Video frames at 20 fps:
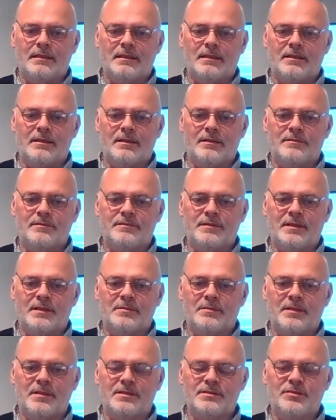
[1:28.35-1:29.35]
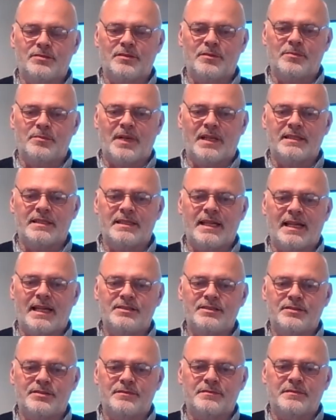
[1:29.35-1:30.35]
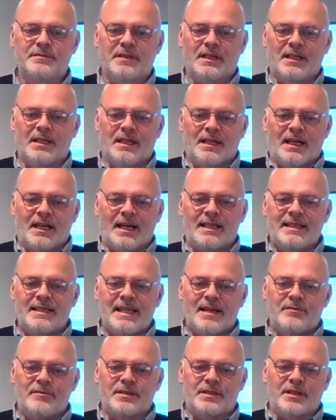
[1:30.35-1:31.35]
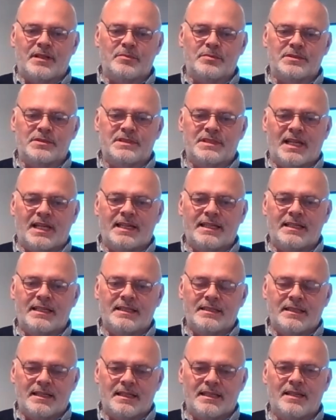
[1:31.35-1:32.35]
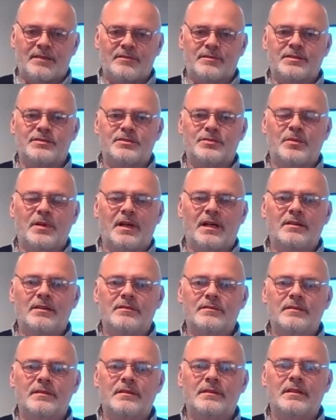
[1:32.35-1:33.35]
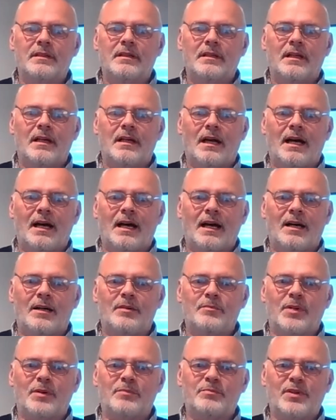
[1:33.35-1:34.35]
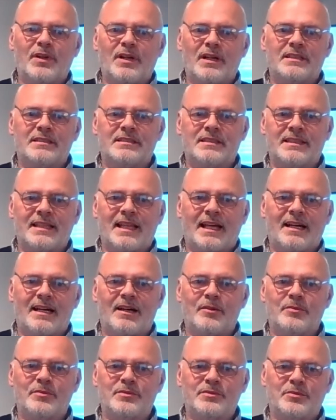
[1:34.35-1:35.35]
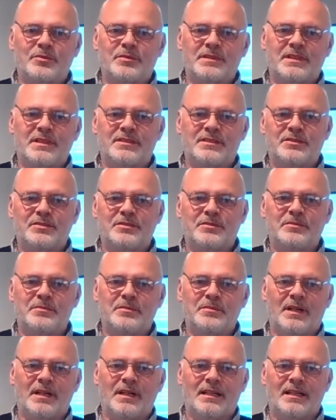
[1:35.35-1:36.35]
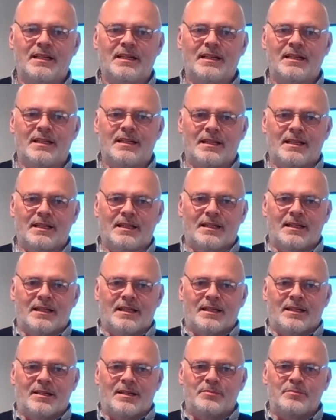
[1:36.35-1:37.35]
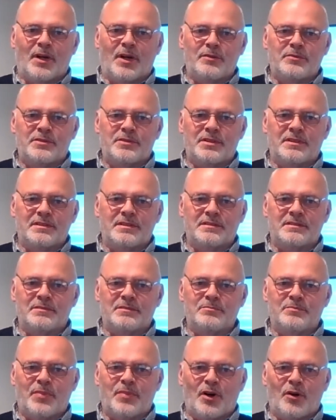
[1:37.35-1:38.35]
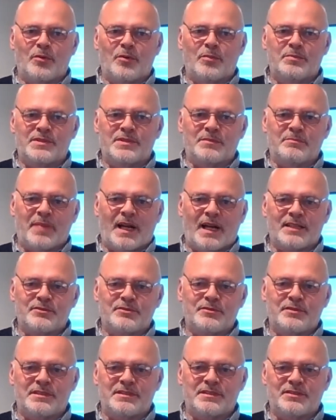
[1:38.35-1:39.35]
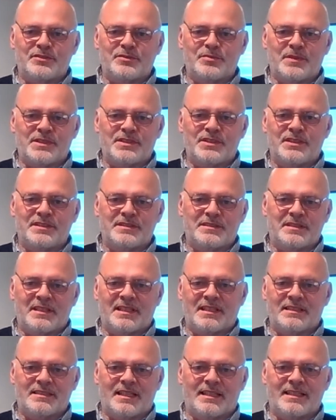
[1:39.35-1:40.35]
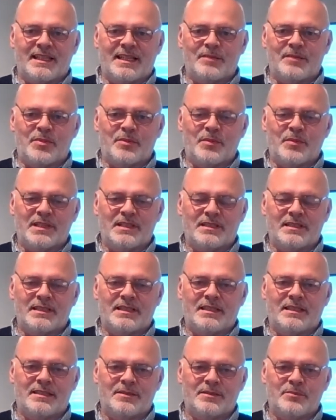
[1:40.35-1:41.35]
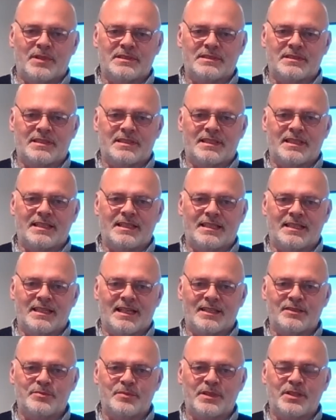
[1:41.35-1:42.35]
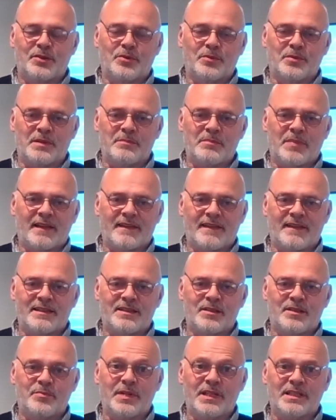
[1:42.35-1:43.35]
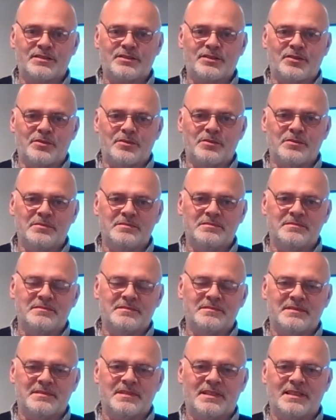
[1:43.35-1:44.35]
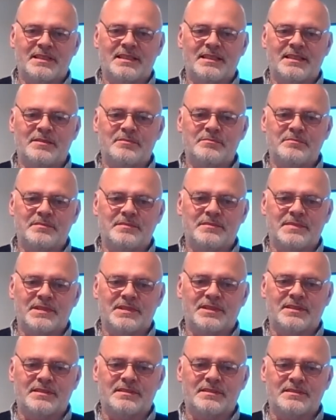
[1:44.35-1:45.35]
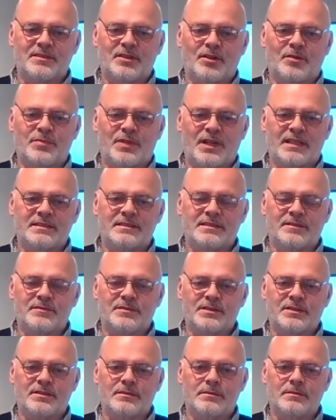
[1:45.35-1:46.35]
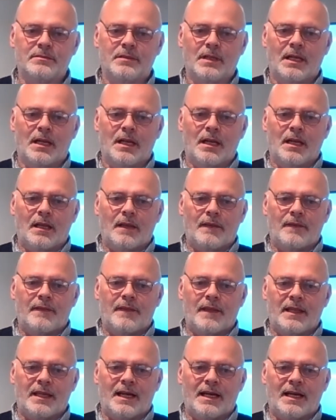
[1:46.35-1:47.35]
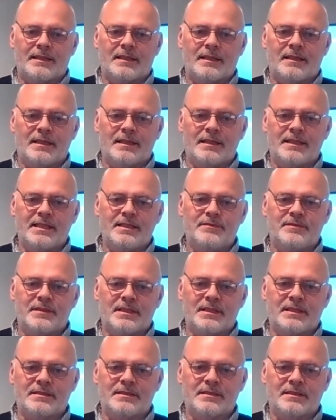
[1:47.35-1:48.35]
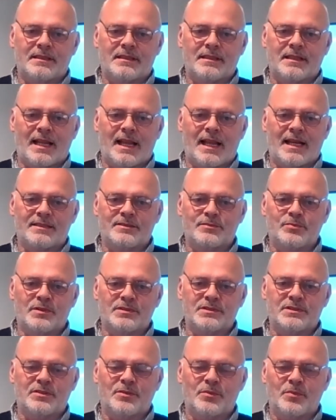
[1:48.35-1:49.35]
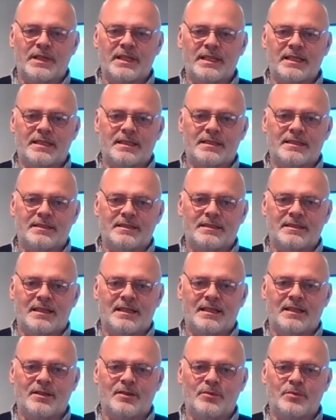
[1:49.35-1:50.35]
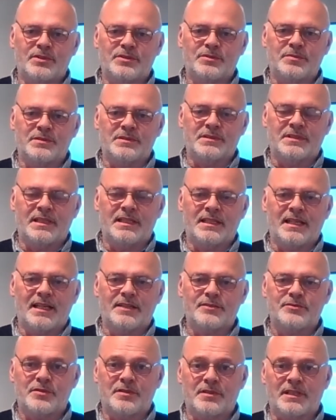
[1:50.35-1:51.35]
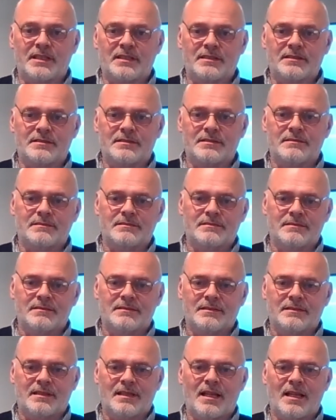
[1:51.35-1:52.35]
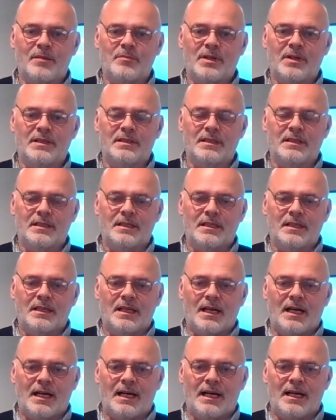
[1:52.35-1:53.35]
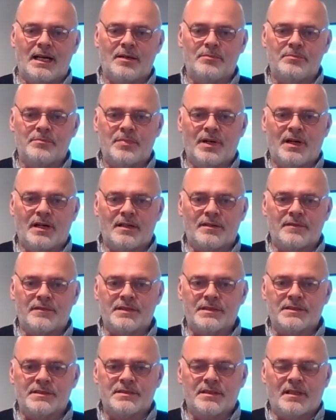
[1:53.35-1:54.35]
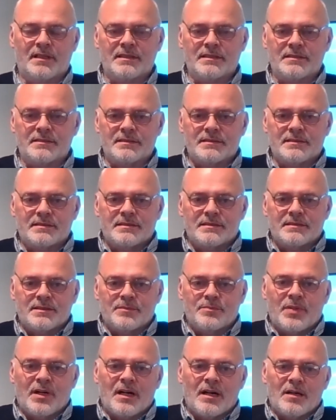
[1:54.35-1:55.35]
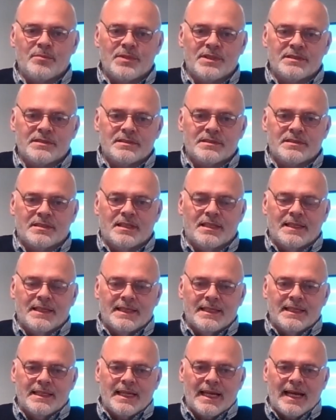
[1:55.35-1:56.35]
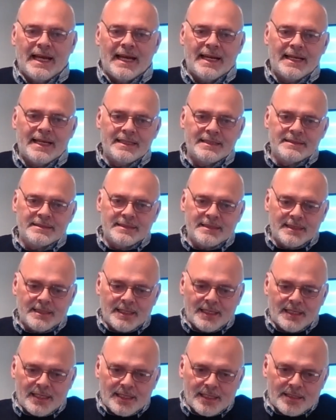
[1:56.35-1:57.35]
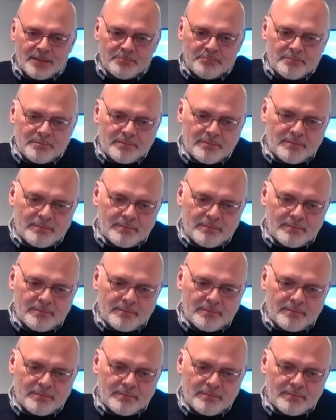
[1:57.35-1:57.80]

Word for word: of uh, sort of about the age of 11, I would say, 11, 12. Um, but prior to that, I was always into uh, motors and bulbs and batteries and switches and things like that. But when I went to the, as we called it back then, the big school, um, comprehensive school, they had a, an evening class once a week, uh, which was the electronics club, um, part of the science department. And um,